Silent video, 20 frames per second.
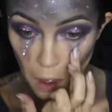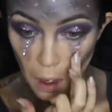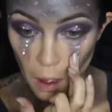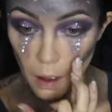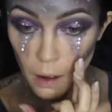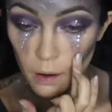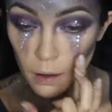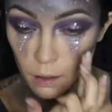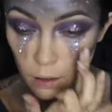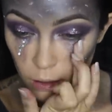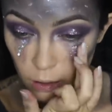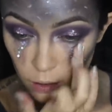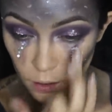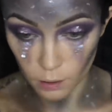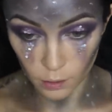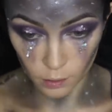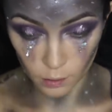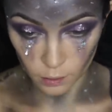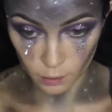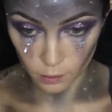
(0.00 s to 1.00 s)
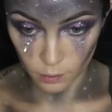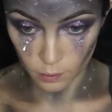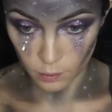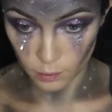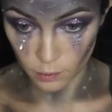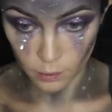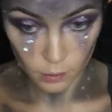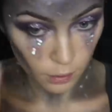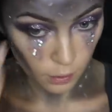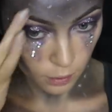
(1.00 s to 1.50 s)

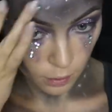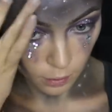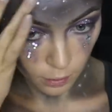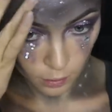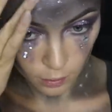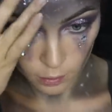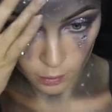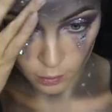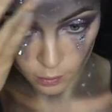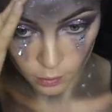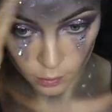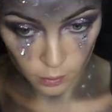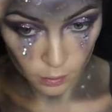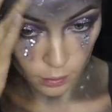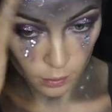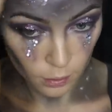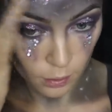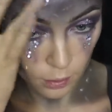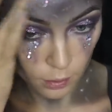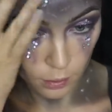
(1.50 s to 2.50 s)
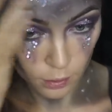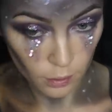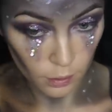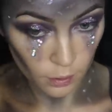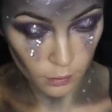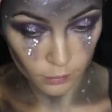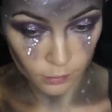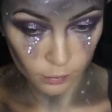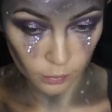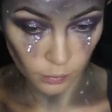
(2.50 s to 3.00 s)

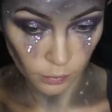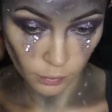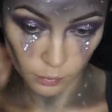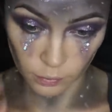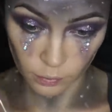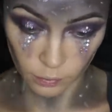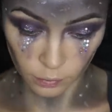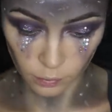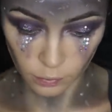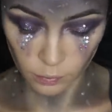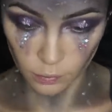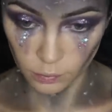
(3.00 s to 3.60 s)
Nothing is said.